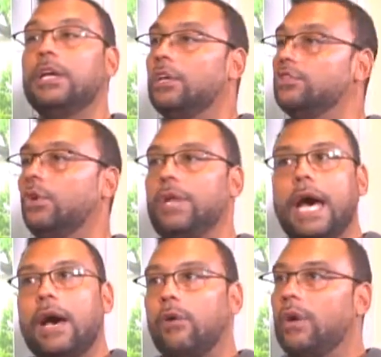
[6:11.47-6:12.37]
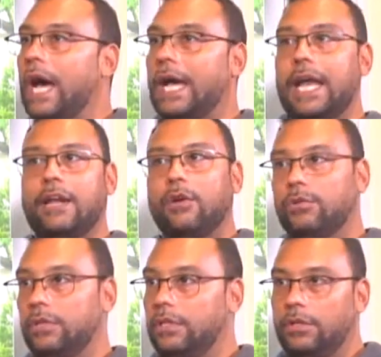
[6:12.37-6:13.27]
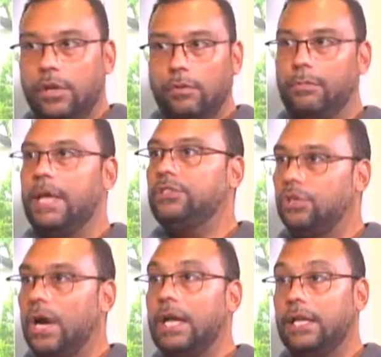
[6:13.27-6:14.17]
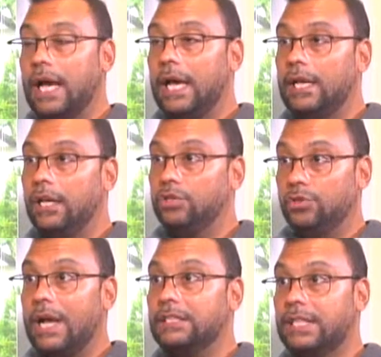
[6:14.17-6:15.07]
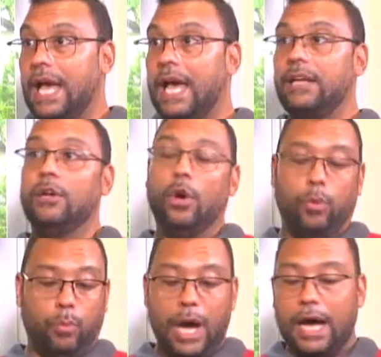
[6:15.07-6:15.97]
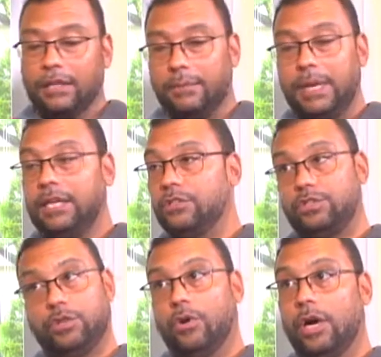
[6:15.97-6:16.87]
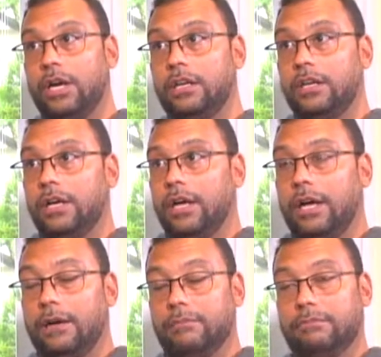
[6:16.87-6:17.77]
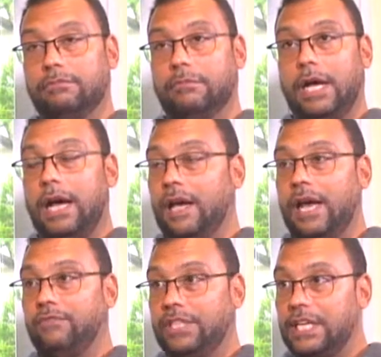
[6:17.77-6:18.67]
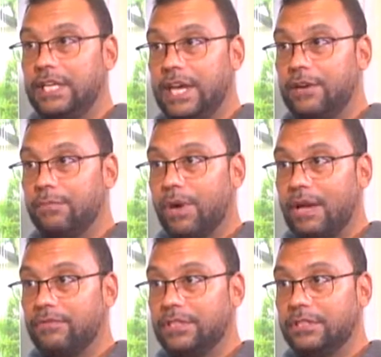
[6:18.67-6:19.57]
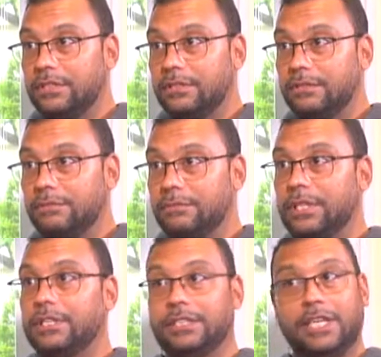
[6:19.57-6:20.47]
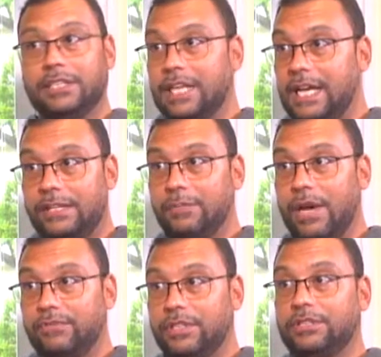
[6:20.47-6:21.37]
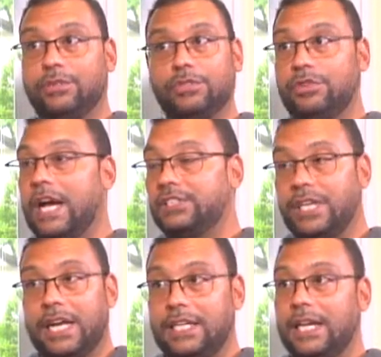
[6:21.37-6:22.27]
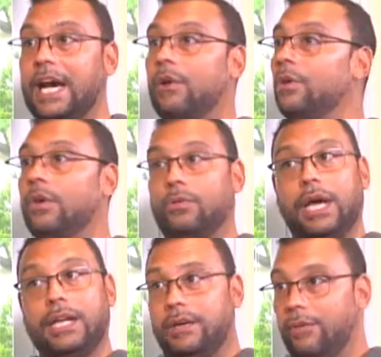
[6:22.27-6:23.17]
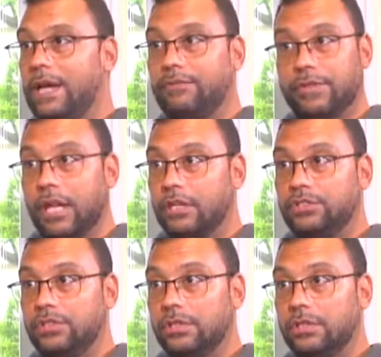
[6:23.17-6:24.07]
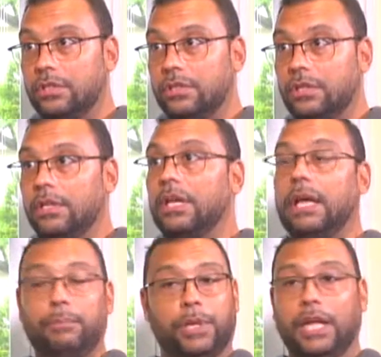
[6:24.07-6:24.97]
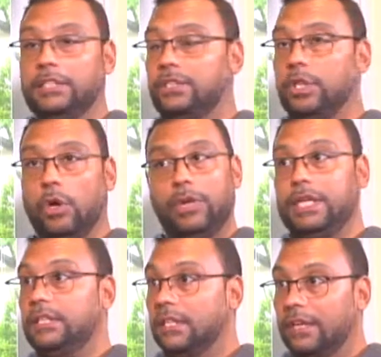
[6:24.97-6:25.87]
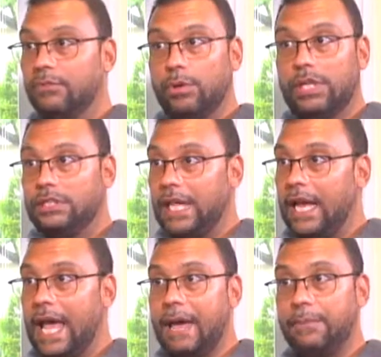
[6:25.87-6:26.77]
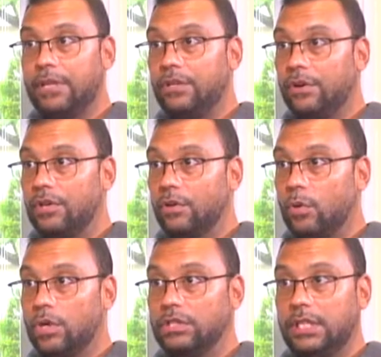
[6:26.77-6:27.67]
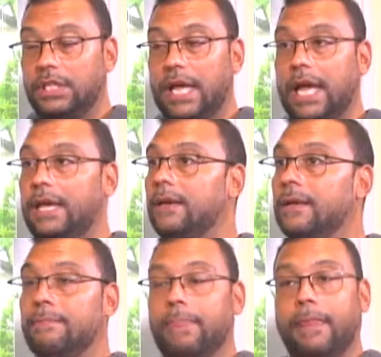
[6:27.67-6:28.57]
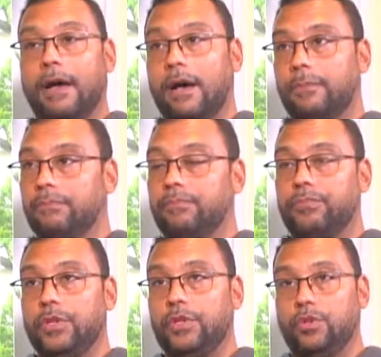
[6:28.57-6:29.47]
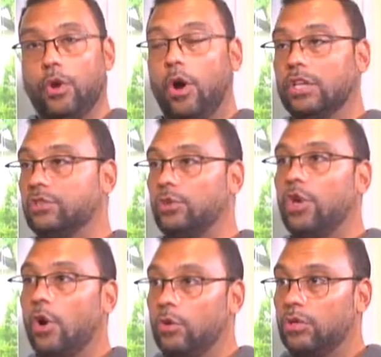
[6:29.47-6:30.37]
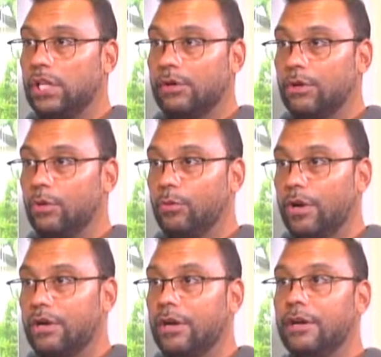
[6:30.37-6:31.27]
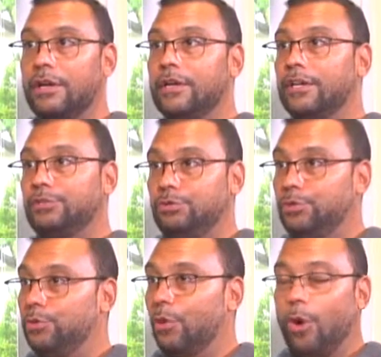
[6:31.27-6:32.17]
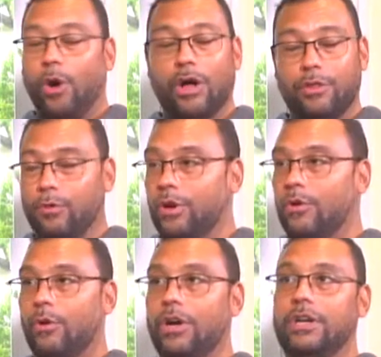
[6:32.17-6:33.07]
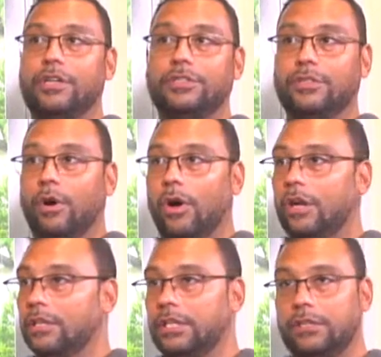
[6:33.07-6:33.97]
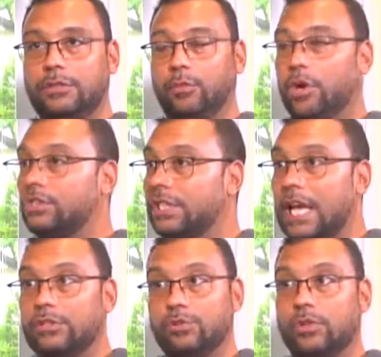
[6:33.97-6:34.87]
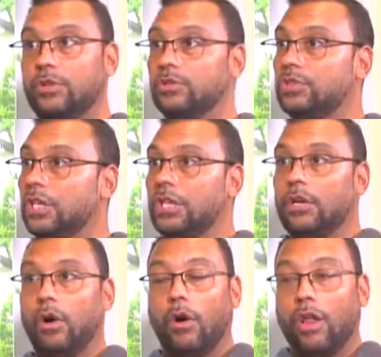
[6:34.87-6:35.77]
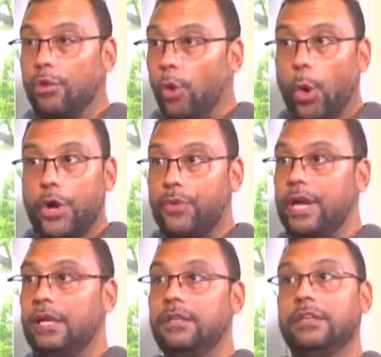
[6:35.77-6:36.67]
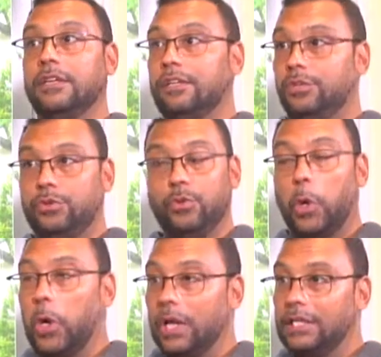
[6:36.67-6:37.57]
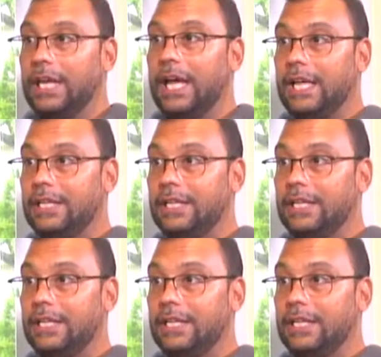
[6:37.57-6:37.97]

Yeah. So now I got to go, you know, make sure I address that while I'm making sure I've taken care of the breakfast because the kids got to eat breakfast. So the trash got to get out. We got to get ready for lunch. Wow. Plus, you know, any deliveries that happen during the course of the day. You're also your own clerical worker because you do all the work orders, all the work schedules, all the ordering. You do all of that.